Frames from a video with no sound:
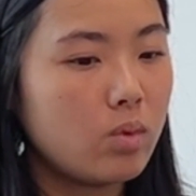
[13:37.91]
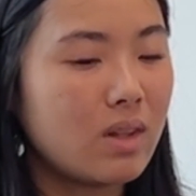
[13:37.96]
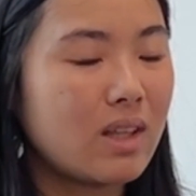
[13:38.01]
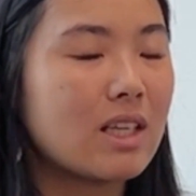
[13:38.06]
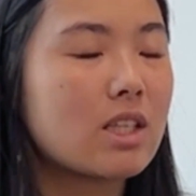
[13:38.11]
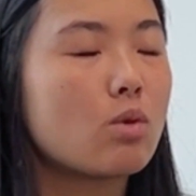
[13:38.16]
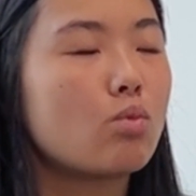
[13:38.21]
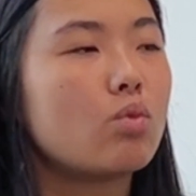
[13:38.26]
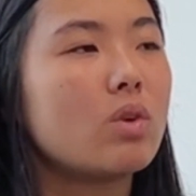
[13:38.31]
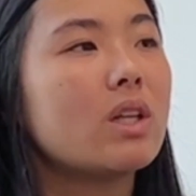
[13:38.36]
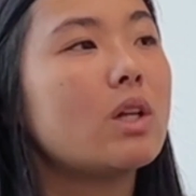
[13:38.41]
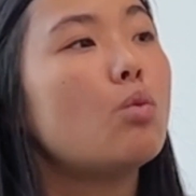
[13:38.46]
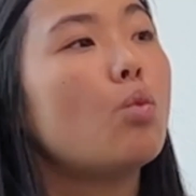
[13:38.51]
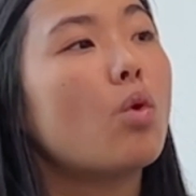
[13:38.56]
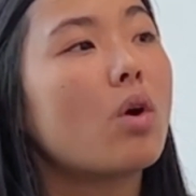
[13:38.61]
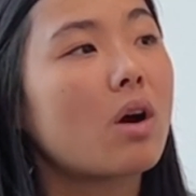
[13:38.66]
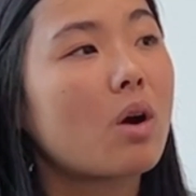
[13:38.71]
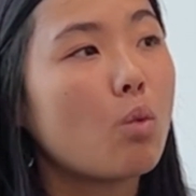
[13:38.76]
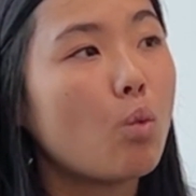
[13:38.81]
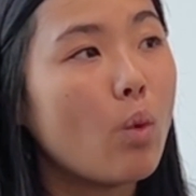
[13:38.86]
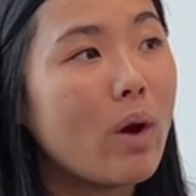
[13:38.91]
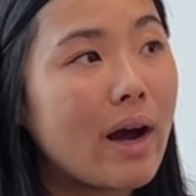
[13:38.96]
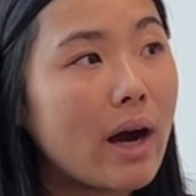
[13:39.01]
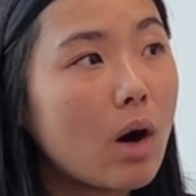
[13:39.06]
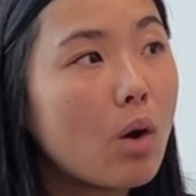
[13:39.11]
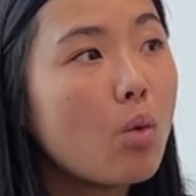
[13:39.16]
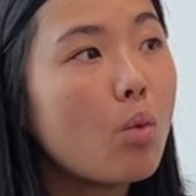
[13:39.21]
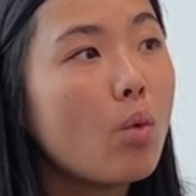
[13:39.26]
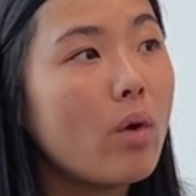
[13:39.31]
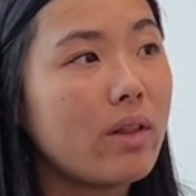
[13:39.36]
doesn't really work
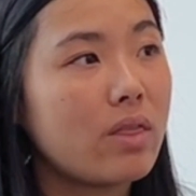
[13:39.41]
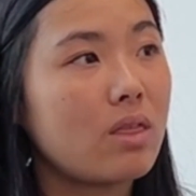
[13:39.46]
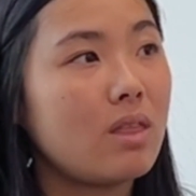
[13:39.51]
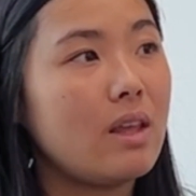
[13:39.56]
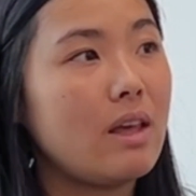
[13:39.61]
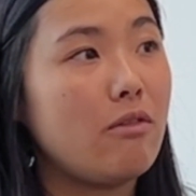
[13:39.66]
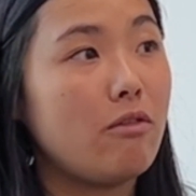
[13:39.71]
well with mm.